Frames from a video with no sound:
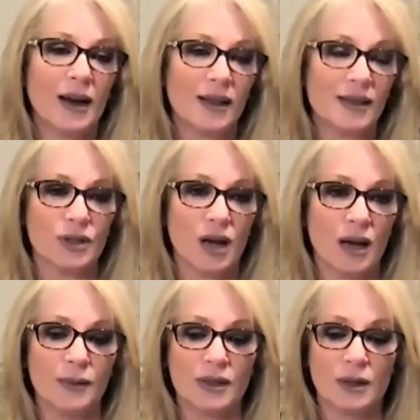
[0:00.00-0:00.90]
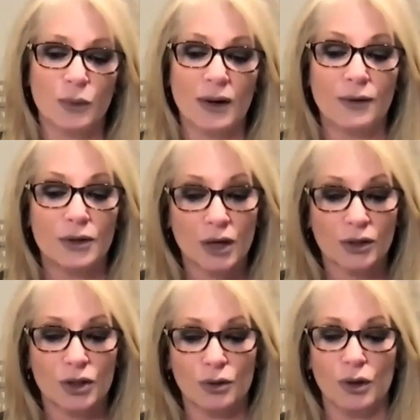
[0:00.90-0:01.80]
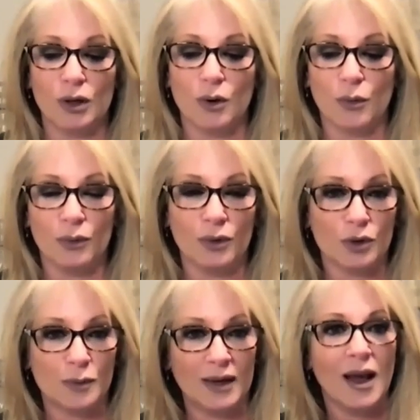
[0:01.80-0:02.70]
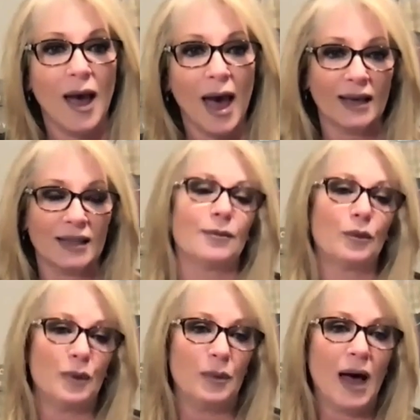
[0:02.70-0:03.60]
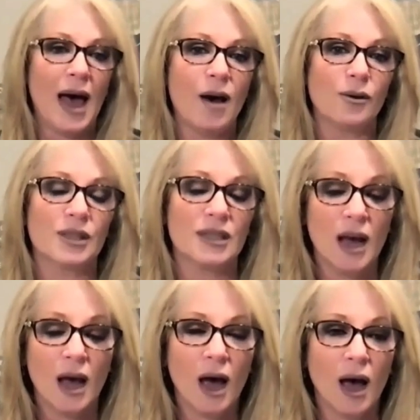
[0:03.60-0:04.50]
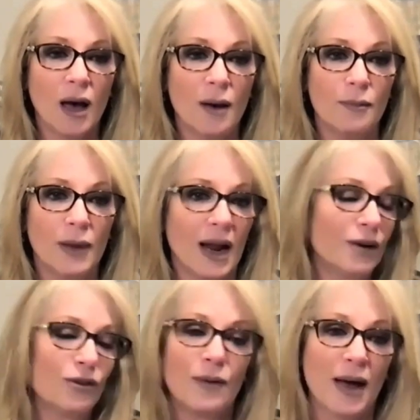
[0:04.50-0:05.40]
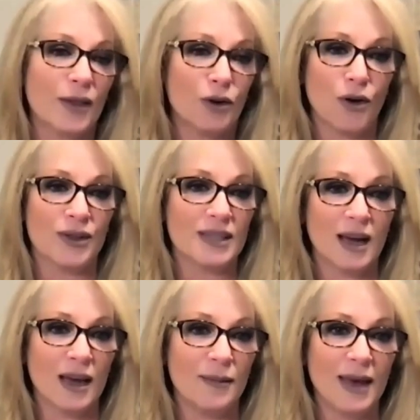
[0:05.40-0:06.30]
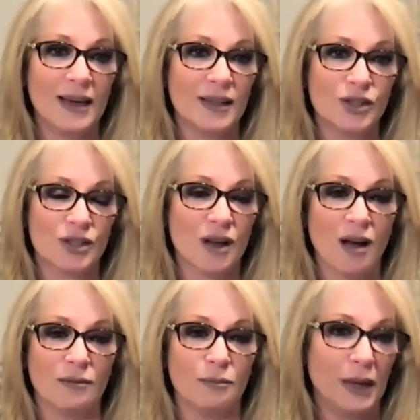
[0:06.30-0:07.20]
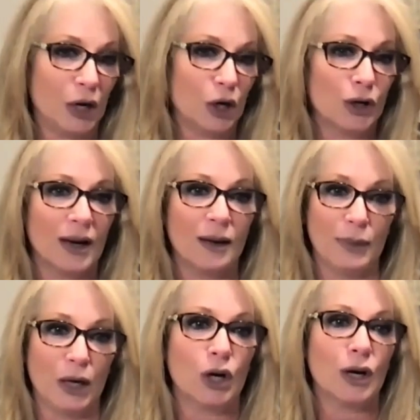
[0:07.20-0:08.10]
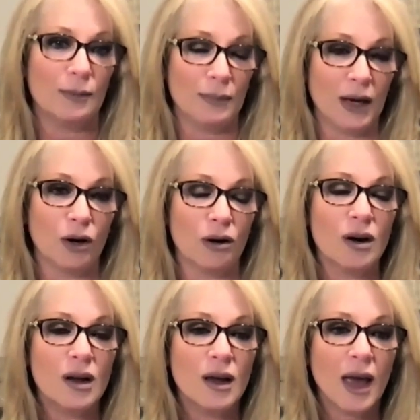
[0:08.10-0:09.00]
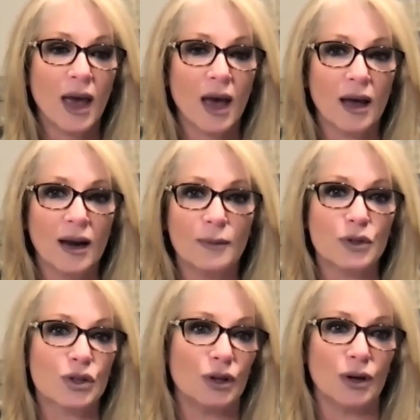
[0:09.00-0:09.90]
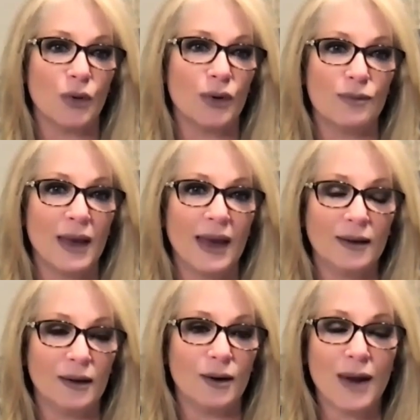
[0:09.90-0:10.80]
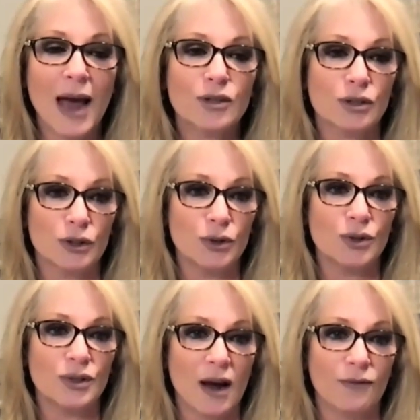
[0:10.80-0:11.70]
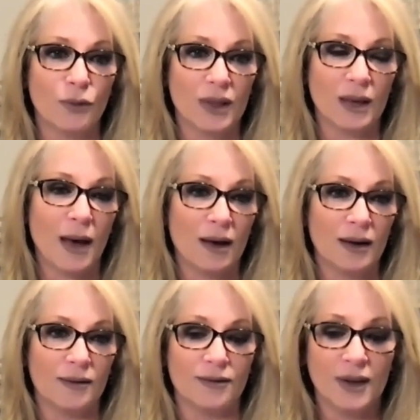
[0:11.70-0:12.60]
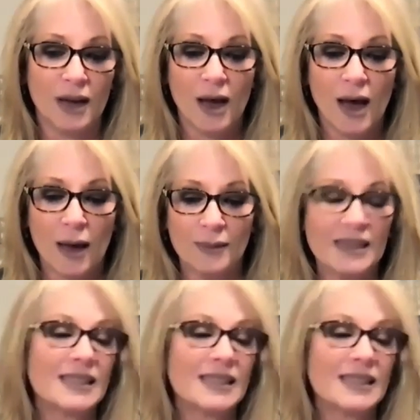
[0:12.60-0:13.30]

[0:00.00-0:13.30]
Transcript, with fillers: it several times. And whenever I talk to you, you know, there's been X number of people housed, um, but I drive by there all the time and it's just gotten bigger and bigger and bigger. And I'm sure, you know, we've made, you know, national news now for the amount of um,